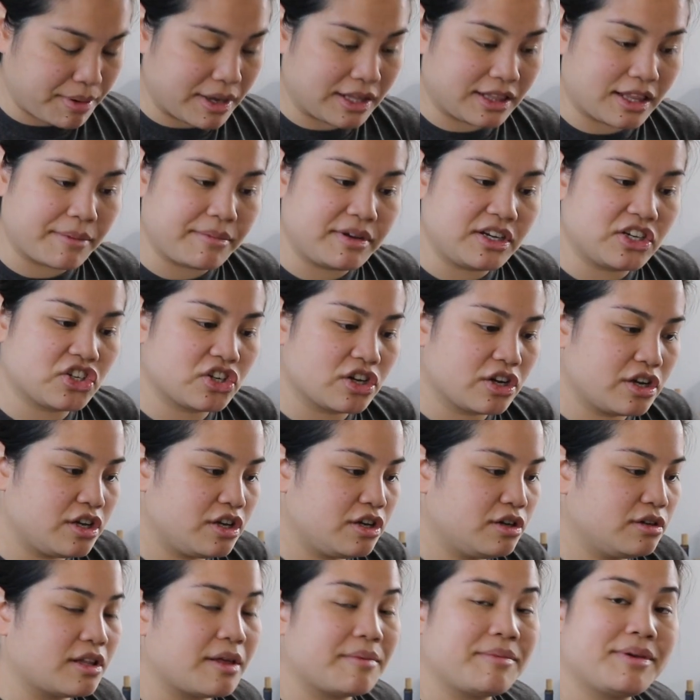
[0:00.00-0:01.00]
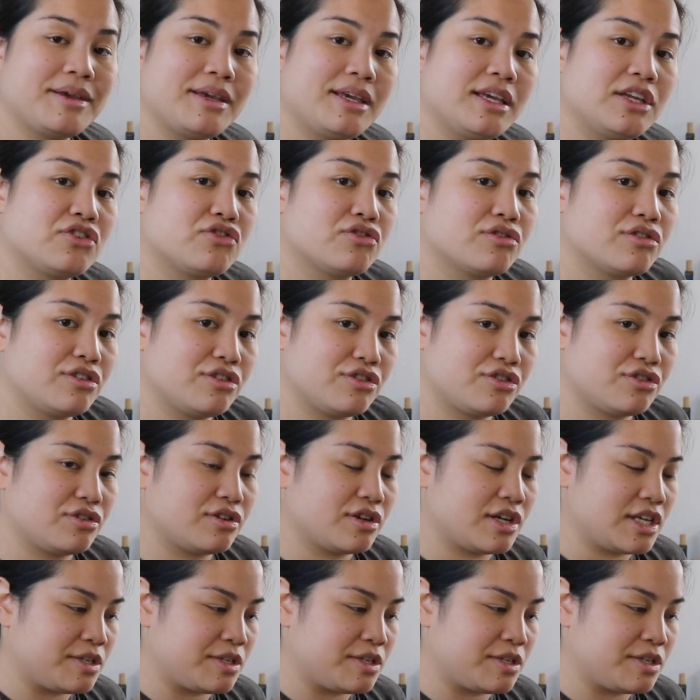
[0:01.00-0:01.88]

But let me show you, let me introduce you to